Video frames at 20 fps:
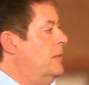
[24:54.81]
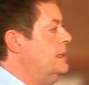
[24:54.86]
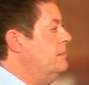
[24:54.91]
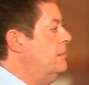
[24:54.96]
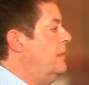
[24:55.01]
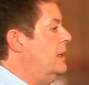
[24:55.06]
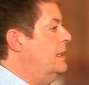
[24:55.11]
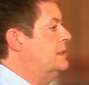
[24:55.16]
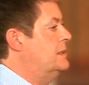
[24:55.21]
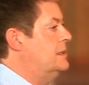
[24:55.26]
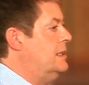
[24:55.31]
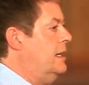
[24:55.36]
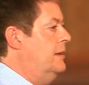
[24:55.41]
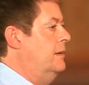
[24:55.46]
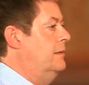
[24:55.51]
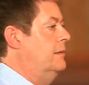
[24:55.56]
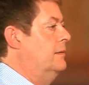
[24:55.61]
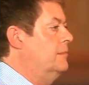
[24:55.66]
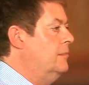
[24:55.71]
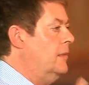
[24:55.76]

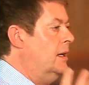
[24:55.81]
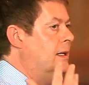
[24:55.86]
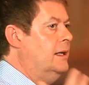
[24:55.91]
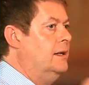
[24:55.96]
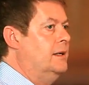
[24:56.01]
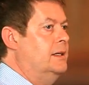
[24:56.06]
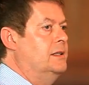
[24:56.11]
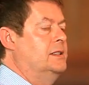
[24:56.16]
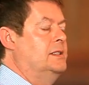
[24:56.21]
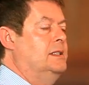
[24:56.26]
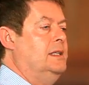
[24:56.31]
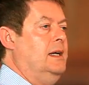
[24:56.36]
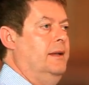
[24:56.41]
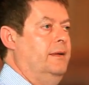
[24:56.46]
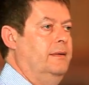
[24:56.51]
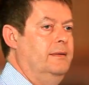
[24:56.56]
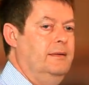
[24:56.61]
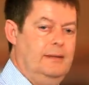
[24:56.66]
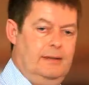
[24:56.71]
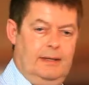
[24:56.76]
My youngest
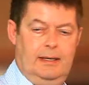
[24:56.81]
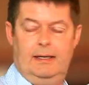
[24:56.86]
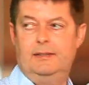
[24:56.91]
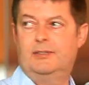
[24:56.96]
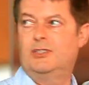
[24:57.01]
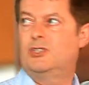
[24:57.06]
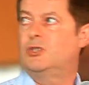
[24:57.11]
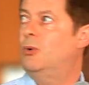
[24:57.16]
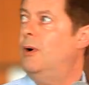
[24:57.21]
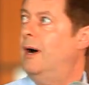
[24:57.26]
son, is